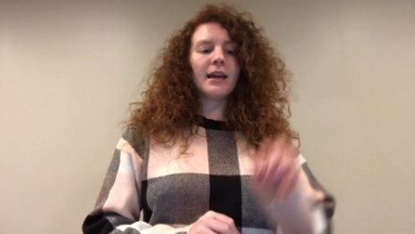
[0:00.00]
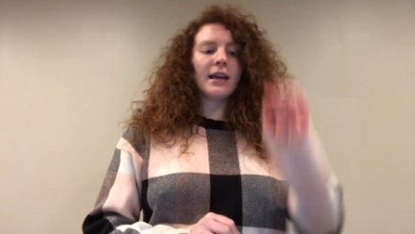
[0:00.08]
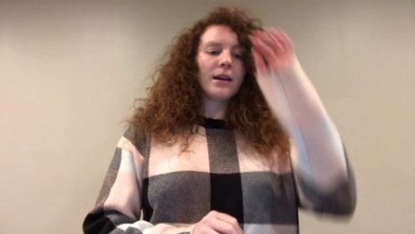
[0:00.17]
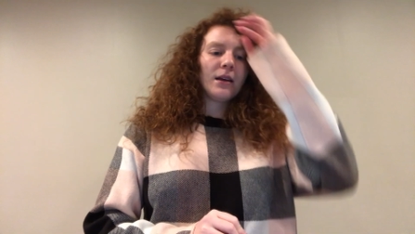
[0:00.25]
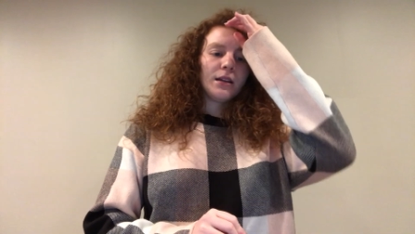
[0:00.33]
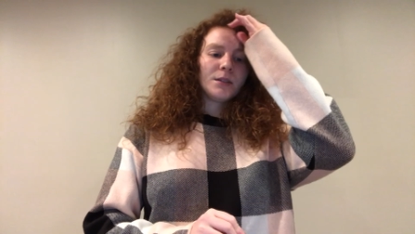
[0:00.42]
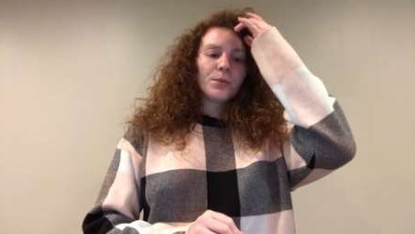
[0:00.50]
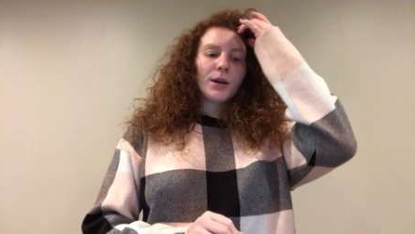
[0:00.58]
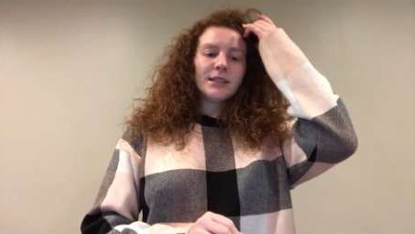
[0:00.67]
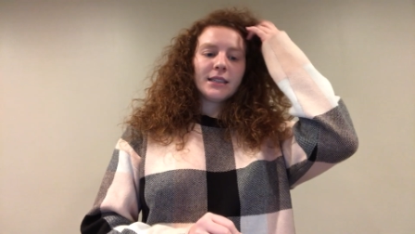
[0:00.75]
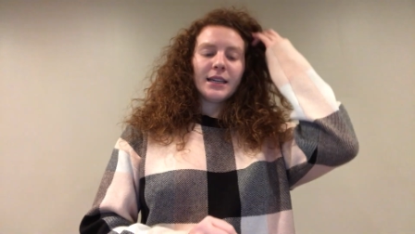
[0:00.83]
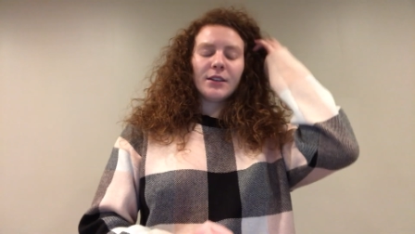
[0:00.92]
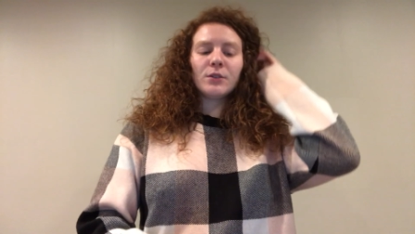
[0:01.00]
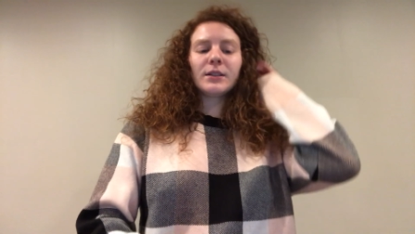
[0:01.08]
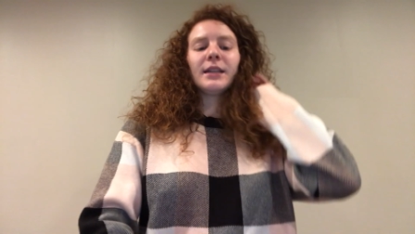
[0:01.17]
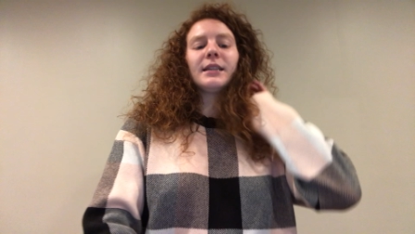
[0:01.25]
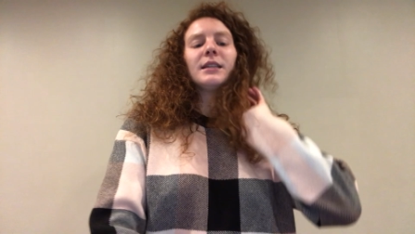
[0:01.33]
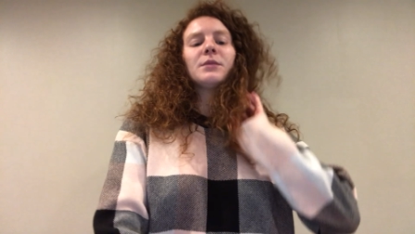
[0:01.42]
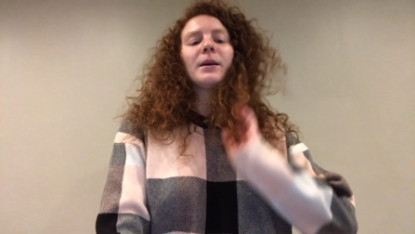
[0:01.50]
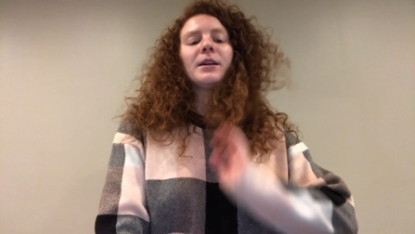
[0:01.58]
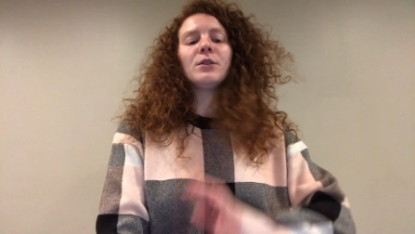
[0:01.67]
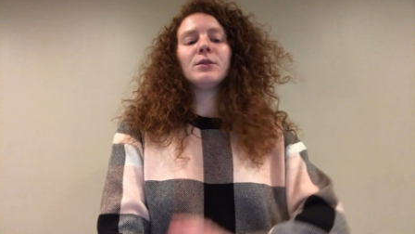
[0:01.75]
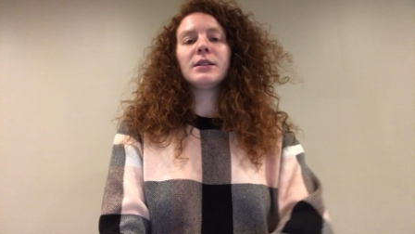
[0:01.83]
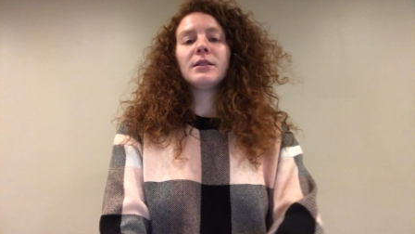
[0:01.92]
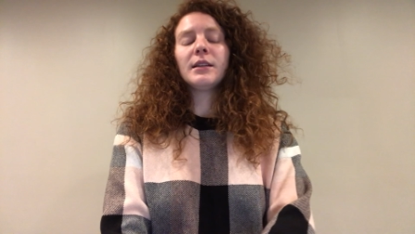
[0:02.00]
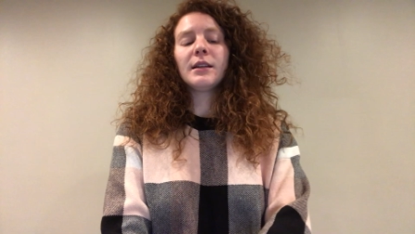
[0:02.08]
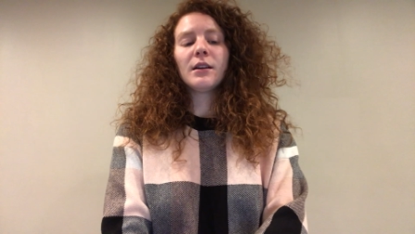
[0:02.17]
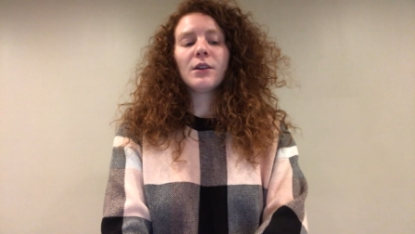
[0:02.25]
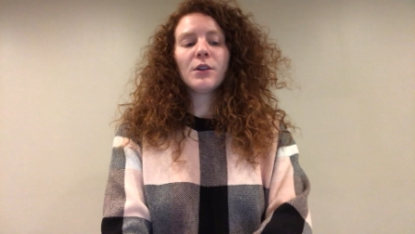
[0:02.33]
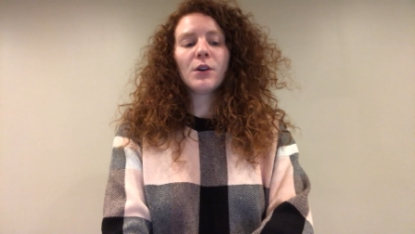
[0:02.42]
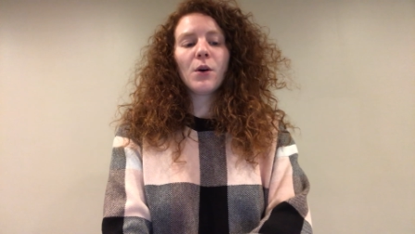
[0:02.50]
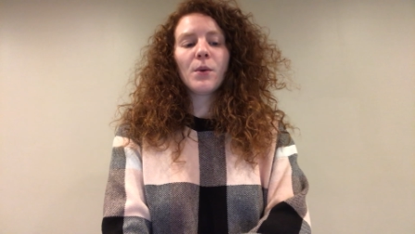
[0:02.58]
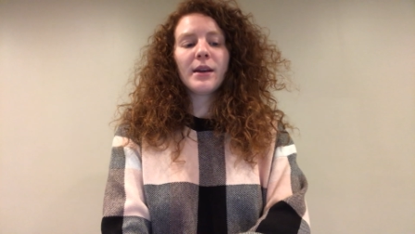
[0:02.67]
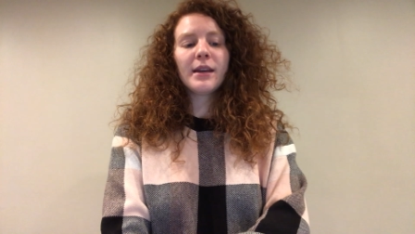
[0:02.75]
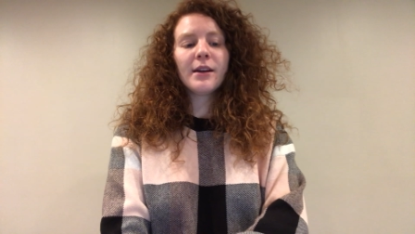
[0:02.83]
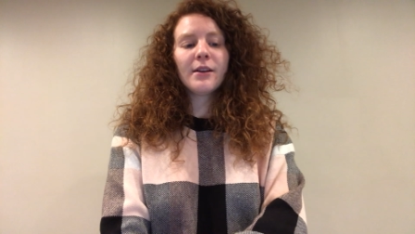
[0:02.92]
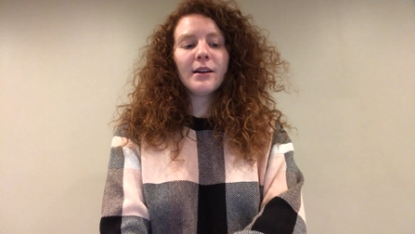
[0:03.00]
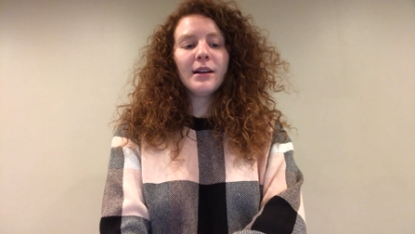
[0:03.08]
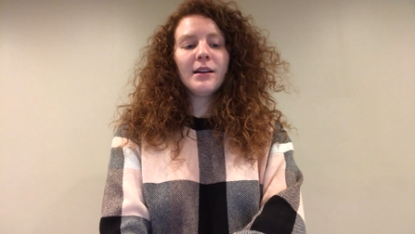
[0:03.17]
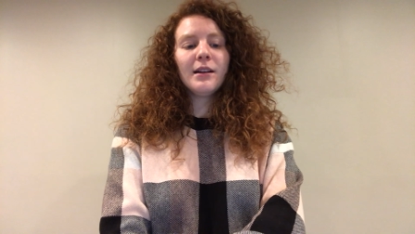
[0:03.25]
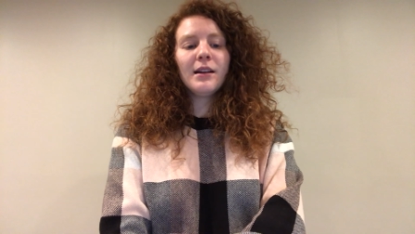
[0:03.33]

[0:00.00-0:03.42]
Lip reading: it is present in those ideas by using coherent